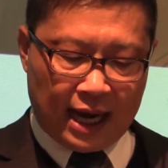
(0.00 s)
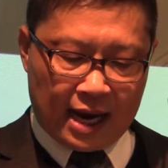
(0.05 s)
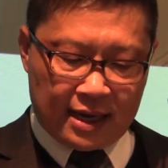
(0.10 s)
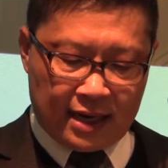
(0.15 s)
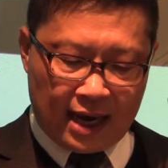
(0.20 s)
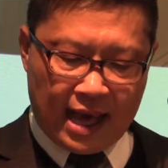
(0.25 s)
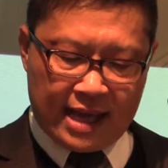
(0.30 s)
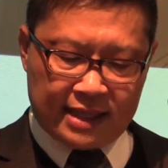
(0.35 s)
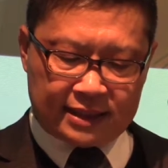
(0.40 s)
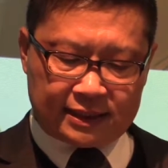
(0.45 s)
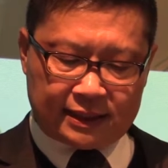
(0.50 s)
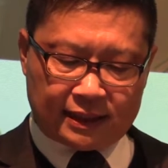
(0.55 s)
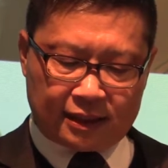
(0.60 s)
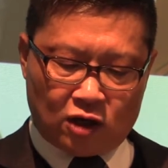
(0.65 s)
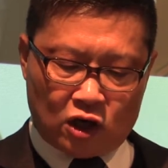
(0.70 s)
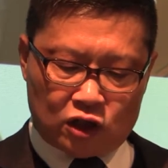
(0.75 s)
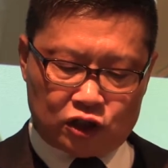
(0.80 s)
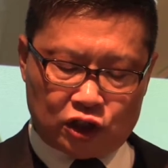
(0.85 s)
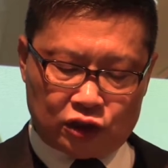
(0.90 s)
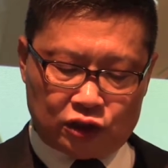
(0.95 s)
unless the
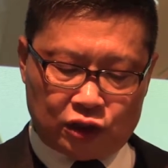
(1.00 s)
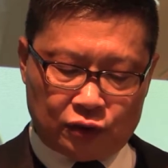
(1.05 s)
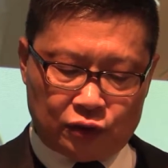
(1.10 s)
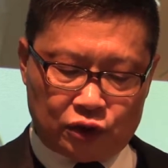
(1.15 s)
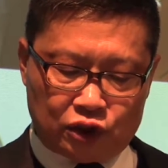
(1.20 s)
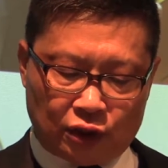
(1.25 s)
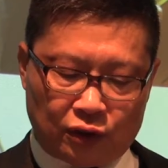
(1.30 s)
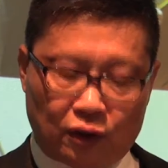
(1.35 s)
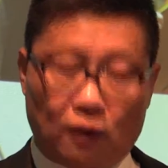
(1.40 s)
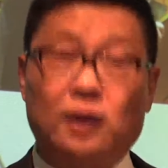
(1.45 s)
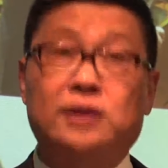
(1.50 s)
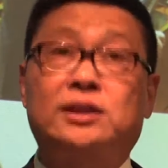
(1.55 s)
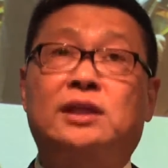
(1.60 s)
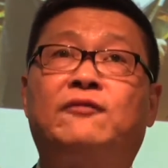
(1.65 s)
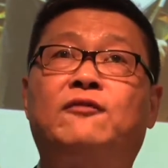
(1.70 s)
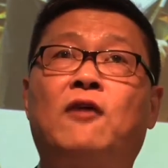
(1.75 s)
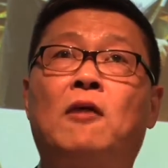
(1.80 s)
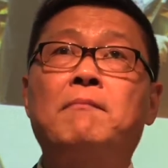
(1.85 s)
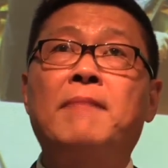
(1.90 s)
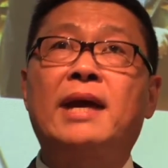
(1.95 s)
constitution or
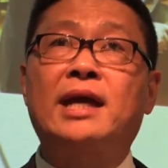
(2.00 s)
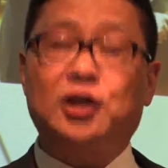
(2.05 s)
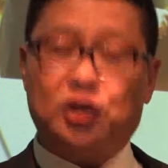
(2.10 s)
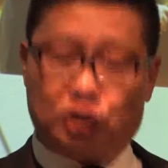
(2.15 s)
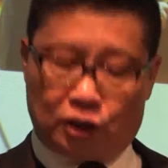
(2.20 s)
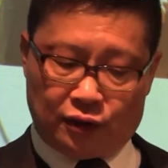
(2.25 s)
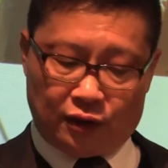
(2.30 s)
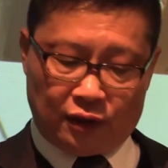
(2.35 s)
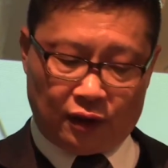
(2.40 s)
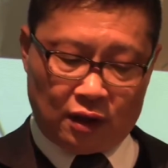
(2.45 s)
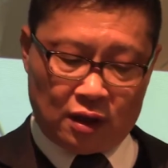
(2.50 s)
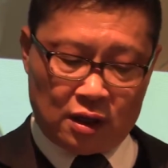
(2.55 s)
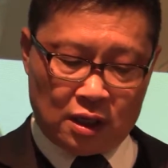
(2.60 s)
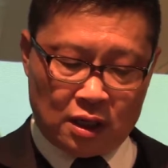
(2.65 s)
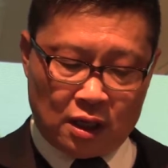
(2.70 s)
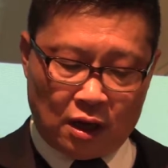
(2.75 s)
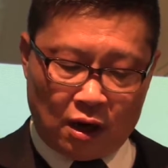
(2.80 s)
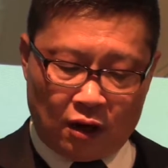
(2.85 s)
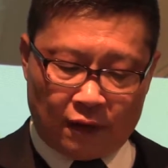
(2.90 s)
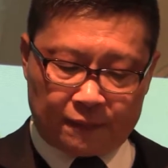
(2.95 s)
the formation
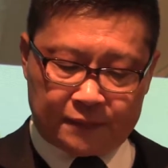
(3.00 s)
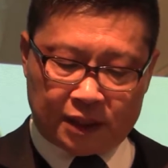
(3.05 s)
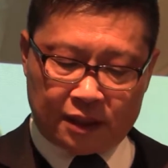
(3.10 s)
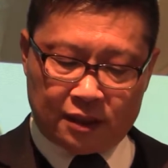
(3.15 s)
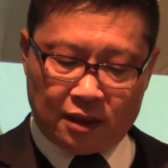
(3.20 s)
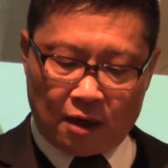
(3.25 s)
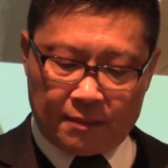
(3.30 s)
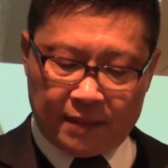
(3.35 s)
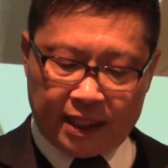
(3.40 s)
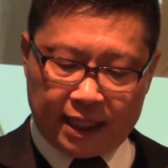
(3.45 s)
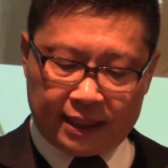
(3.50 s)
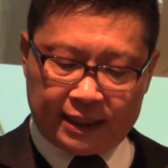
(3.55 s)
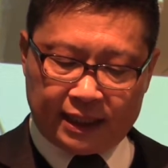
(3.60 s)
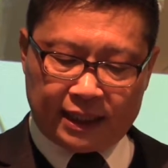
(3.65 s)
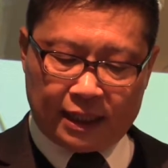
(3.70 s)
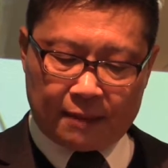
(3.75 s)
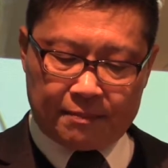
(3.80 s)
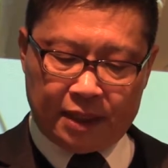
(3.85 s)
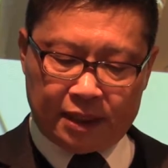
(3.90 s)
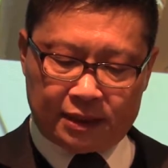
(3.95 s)
of the
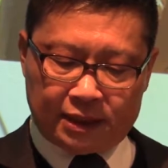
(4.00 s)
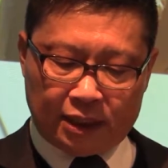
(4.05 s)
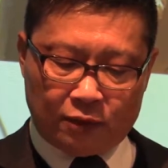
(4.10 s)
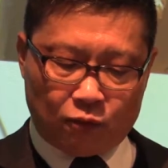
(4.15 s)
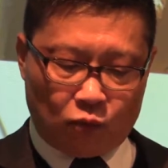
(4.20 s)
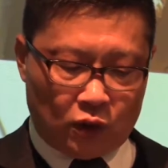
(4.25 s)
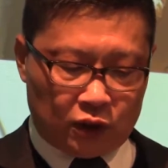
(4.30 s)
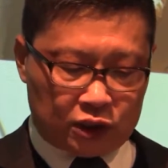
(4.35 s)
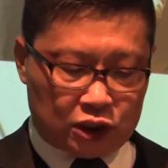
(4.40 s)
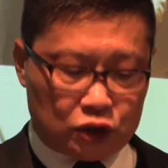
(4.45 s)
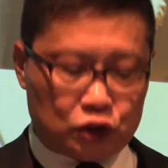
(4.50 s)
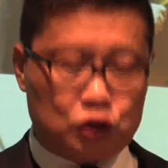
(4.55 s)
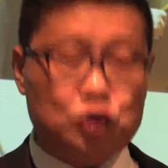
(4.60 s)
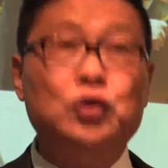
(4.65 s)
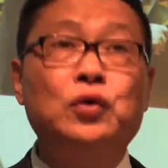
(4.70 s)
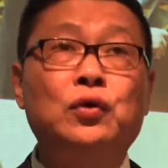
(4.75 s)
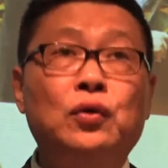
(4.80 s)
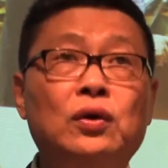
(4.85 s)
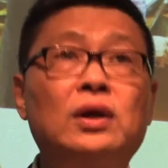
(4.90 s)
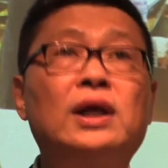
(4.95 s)
nominating committee was
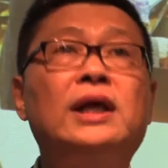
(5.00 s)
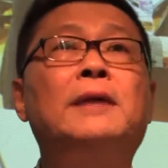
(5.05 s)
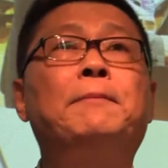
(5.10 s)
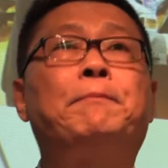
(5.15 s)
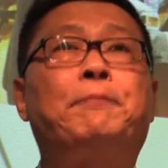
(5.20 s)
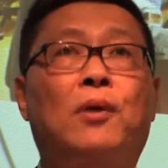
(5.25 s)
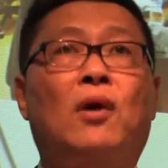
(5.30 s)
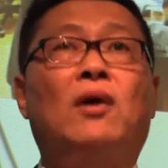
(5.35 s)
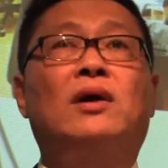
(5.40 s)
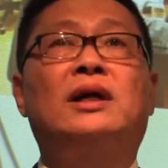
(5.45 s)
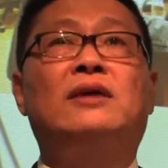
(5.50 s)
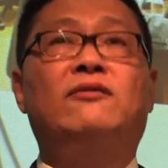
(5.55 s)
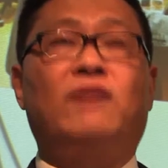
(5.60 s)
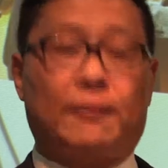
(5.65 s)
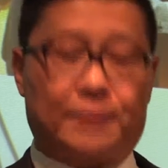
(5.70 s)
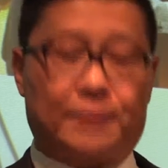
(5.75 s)
truly broadly